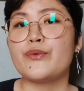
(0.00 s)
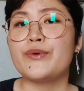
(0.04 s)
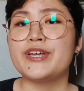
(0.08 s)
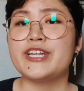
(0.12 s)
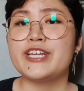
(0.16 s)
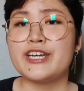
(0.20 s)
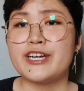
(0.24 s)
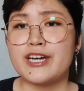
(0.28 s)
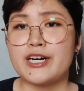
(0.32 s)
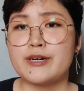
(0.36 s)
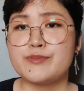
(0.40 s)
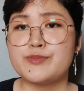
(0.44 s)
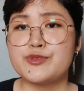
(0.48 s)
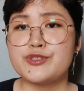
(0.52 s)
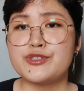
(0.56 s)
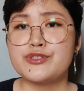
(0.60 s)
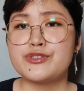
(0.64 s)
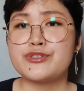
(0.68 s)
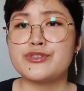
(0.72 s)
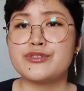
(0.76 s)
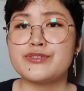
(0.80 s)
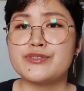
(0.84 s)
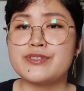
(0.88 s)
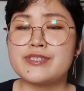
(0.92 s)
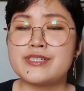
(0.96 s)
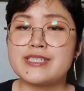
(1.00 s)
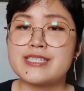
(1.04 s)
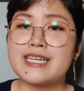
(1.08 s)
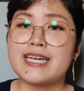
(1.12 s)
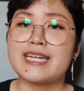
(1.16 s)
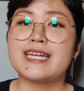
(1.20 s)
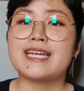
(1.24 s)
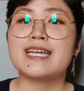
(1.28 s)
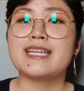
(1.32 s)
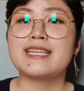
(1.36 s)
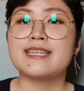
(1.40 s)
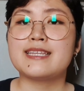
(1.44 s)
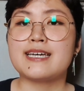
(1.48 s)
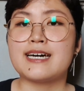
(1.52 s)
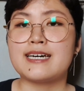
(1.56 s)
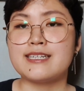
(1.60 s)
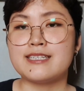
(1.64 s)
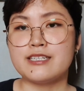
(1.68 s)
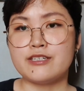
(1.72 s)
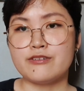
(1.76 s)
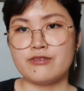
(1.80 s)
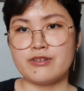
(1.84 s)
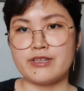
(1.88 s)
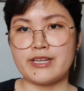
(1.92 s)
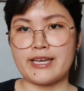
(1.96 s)
when it comes to studying a
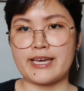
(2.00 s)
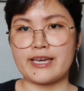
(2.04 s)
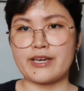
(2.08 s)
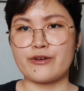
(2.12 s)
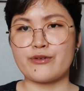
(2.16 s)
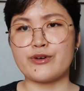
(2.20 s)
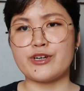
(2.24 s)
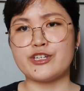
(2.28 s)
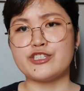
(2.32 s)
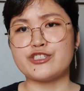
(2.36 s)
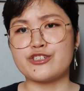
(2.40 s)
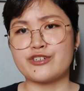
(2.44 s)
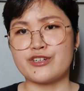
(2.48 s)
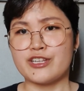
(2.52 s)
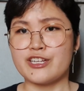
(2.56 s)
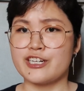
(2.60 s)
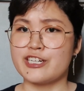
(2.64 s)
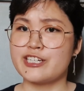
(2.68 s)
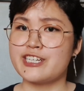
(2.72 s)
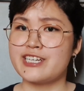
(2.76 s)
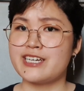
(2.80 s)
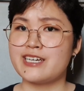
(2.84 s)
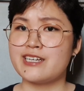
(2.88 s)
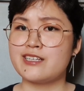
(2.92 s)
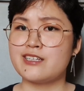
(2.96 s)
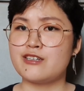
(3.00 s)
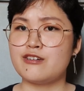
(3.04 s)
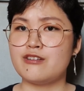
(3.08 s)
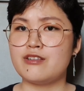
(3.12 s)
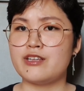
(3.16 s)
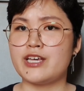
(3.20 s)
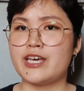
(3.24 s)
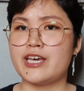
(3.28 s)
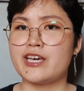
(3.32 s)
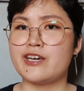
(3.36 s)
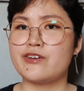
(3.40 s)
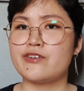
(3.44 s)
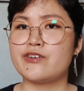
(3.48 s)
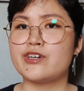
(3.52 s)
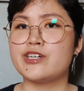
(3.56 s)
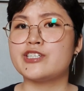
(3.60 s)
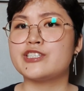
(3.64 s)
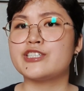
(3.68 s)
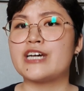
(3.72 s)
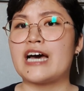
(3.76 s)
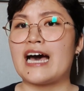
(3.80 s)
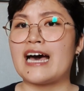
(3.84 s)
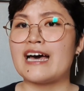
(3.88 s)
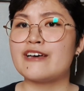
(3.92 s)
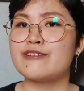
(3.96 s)
new language or learning a new language,
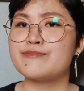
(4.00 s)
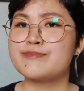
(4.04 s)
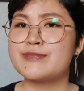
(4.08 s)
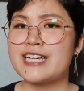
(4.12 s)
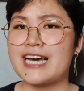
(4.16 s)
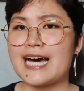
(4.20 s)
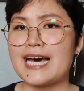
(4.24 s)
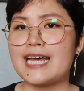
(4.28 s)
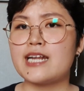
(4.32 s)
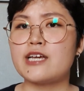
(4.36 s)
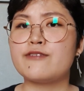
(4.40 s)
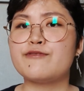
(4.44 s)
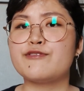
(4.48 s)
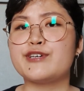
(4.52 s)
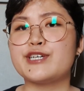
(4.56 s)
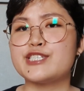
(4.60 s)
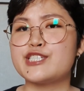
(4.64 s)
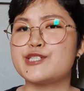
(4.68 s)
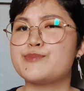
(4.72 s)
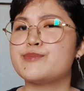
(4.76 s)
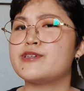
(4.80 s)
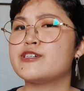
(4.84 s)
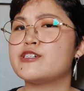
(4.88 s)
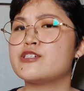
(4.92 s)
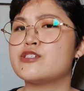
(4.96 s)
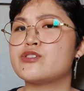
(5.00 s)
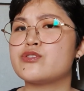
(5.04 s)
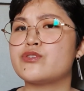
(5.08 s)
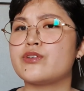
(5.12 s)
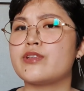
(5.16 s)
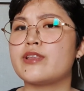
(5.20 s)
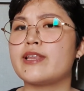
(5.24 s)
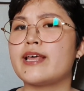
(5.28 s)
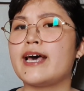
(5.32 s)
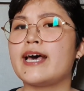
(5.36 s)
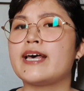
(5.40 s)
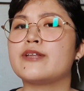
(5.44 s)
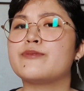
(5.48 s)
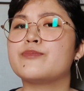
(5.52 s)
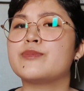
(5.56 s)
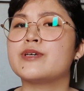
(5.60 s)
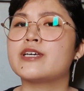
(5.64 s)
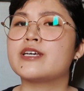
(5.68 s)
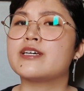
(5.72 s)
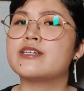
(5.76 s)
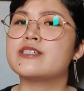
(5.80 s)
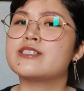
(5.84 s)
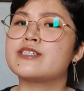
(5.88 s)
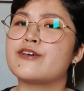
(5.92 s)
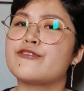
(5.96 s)
I'm kind of experienced on that
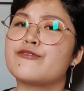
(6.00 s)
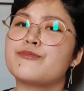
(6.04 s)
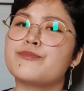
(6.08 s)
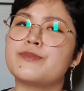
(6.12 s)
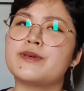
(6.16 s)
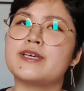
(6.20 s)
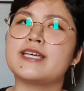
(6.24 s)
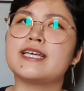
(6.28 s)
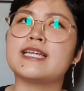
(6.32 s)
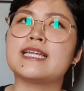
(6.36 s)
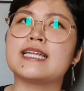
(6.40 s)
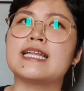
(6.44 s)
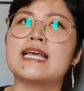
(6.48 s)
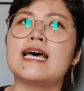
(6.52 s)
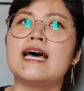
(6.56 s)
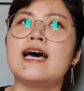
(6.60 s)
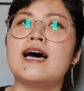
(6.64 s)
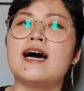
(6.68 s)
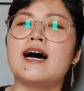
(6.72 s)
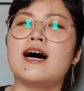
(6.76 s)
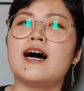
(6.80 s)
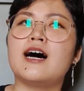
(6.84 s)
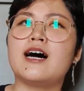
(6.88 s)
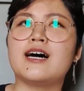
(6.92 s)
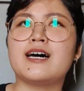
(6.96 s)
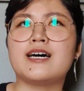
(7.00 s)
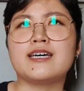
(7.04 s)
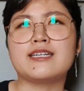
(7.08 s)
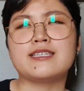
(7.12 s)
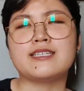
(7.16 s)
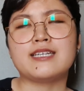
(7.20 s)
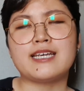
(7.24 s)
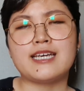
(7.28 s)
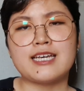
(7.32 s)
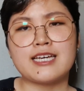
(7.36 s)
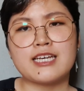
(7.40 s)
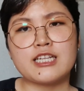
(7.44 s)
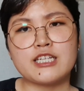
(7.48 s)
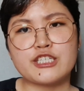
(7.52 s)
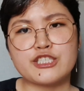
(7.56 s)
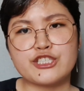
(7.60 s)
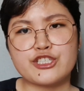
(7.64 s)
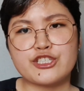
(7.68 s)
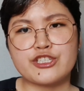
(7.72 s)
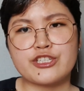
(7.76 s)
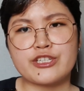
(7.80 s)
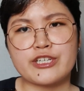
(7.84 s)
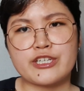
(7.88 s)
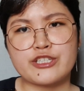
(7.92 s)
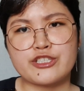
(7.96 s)
because I've been an
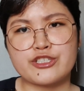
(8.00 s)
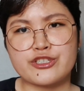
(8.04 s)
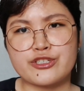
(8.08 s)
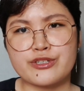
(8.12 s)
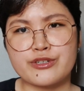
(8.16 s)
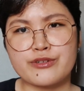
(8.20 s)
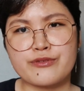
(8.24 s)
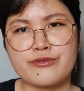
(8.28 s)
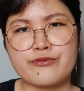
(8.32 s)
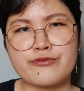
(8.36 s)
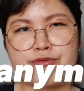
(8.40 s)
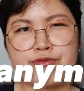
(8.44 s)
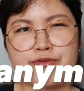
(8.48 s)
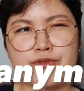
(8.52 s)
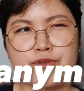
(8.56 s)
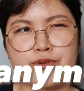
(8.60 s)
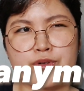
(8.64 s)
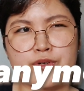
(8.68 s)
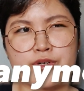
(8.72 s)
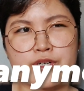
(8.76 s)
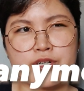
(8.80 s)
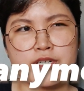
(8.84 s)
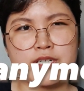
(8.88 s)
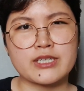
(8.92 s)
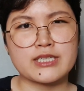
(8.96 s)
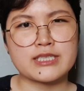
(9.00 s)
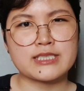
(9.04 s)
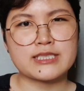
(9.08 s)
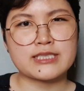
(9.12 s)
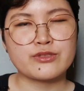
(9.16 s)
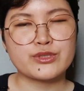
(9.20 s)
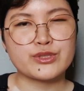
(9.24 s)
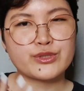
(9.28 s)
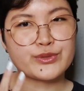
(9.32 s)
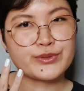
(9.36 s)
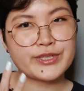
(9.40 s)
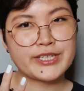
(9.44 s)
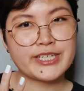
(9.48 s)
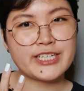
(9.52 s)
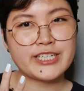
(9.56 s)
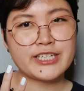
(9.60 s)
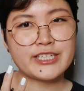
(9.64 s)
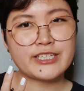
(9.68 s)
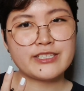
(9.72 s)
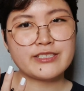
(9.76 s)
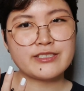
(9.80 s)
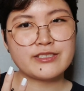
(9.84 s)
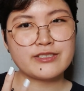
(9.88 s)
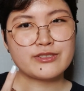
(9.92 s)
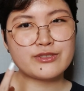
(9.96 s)
English teacher for 3
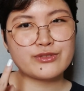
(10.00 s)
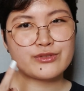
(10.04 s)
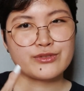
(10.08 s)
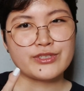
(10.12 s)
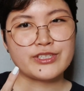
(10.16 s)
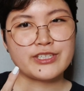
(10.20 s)
years? 2